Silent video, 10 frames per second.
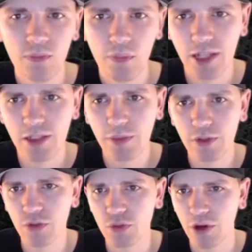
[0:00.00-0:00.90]
Picks up the
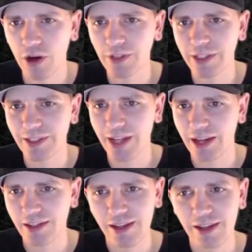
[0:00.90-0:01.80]
2-star. And look at this,
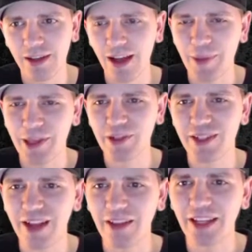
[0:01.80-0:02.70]
guys. I mean, there's
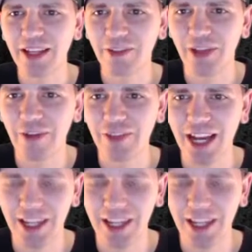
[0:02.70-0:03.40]
nothing left that